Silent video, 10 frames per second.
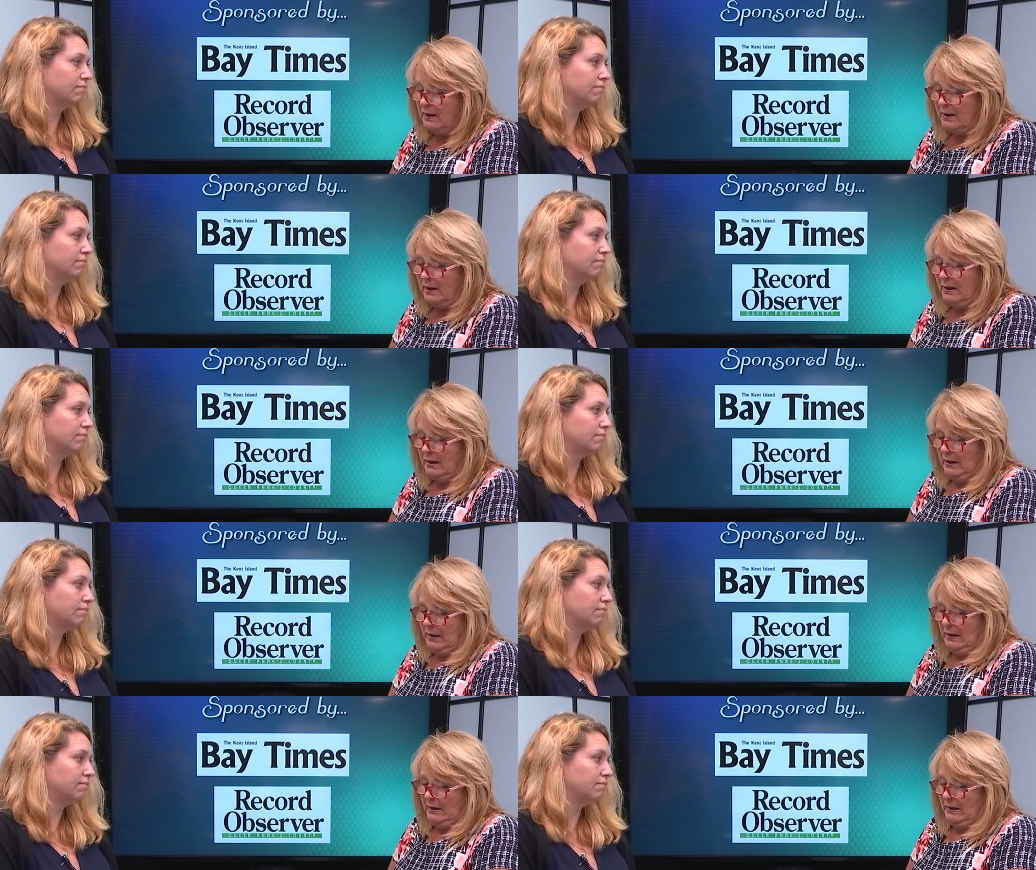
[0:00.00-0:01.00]

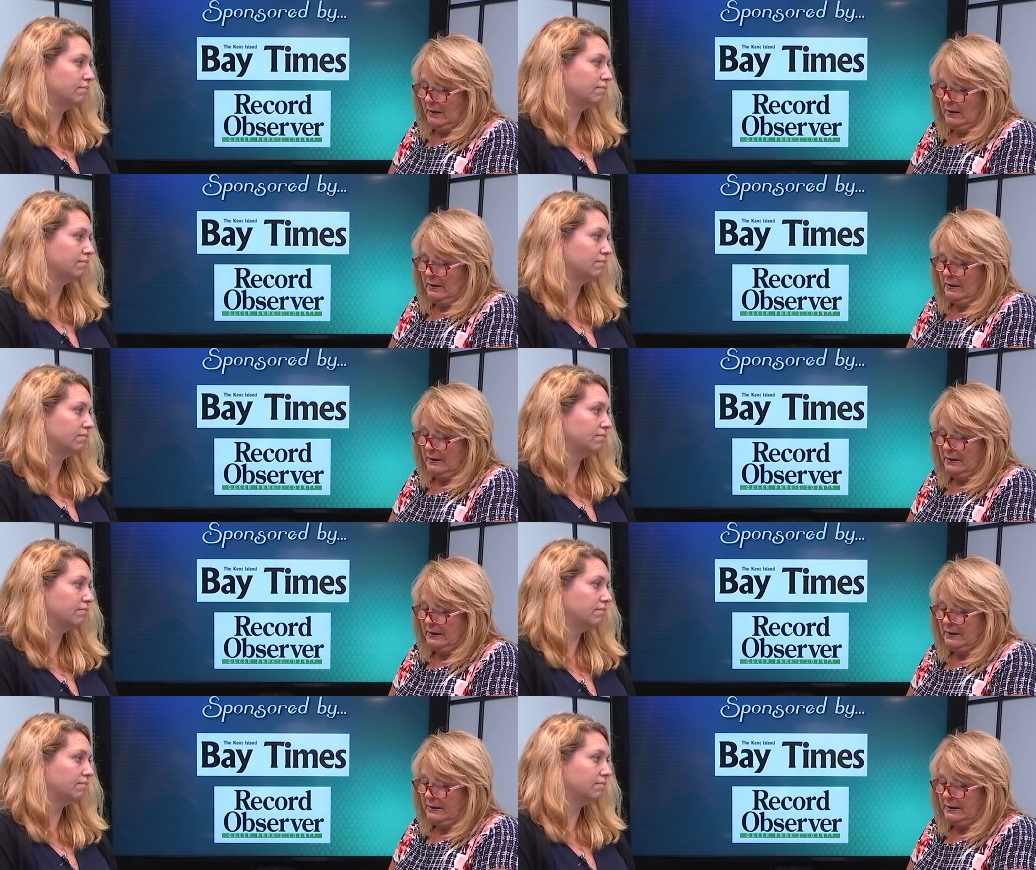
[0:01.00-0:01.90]
Nobody speaks.